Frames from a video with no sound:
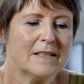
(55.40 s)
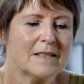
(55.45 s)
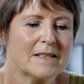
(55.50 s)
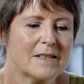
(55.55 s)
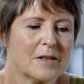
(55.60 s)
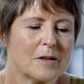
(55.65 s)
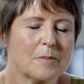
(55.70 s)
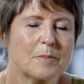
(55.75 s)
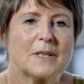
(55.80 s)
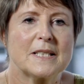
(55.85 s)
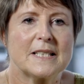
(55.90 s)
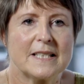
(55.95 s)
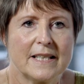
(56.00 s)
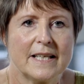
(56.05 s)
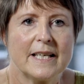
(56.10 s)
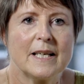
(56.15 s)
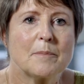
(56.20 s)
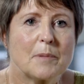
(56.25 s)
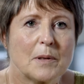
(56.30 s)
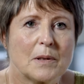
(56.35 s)
still
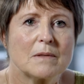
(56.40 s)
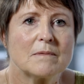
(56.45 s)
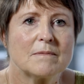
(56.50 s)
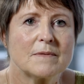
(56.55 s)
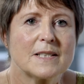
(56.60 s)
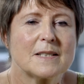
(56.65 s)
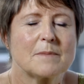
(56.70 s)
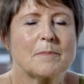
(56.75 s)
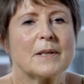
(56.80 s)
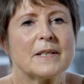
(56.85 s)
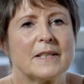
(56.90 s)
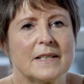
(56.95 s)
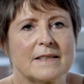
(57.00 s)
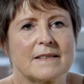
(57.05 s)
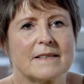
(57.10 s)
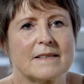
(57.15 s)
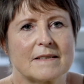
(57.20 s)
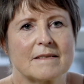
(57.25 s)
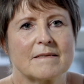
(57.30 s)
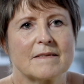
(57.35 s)
pretty able despite
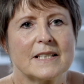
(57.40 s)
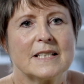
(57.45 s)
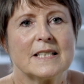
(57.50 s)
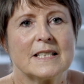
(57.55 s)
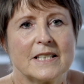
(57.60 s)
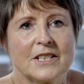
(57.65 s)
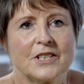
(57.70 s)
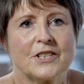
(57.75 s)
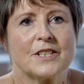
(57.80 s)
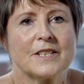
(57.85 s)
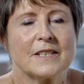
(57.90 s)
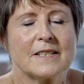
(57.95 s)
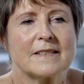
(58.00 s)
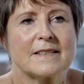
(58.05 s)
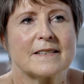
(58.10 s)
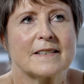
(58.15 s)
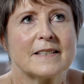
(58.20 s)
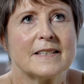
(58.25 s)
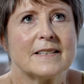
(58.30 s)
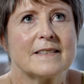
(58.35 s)
his
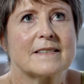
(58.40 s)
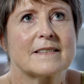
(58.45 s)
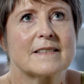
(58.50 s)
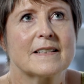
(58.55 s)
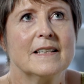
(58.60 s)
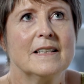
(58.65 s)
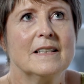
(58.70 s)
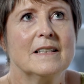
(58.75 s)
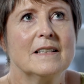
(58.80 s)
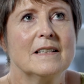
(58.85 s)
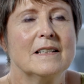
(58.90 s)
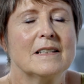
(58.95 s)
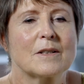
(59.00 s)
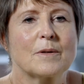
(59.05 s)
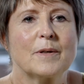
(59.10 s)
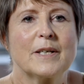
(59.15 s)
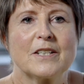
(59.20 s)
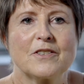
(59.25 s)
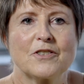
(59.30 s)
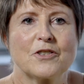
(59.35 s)
conditions, and he's
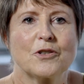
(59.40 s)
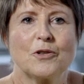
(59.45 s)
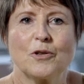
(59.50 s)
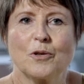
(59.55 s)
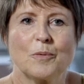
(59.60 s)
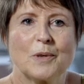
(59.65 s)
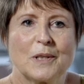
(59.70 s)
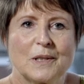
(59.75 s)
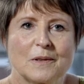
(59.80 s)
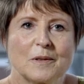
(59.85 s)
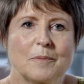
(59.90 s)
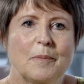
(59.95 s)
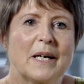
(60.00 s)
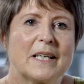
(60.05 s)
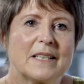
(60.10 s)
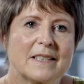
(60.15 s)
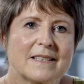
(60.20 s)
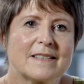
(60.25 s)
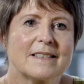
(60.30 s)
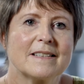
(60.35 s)
quite a strong-willed
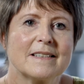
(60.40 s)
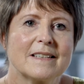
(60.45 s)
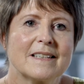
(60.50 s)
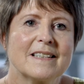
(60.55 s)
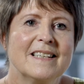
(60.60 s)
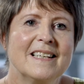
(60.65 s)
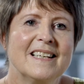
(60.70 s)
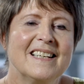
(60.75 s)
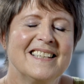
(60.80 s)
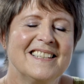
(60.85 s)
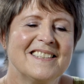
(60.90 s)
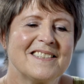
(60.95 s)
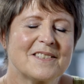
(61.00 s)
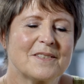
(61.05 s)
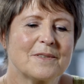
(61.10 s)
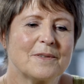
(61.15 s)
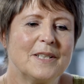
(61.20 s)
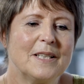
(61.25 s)
person, so